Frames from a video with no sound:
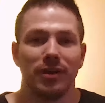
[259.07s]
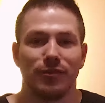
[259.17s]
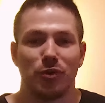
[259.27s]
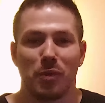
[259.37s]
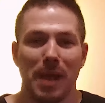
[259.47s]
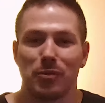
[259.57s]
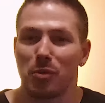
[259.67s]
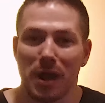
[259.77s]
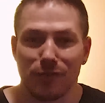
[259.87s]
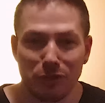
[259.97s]
if you're a rapper or
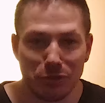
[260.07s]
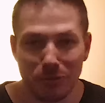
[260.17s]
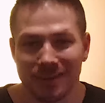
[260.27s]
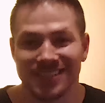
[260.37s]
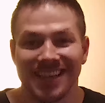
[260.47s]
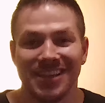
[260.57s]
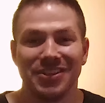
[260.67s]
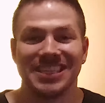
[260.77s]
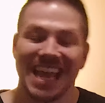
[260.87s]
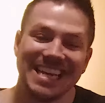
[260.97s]
whatever you do, because in
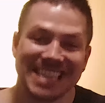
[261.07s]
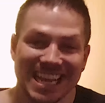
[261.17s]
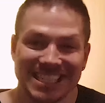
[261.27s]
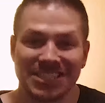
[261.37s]
this case, I guess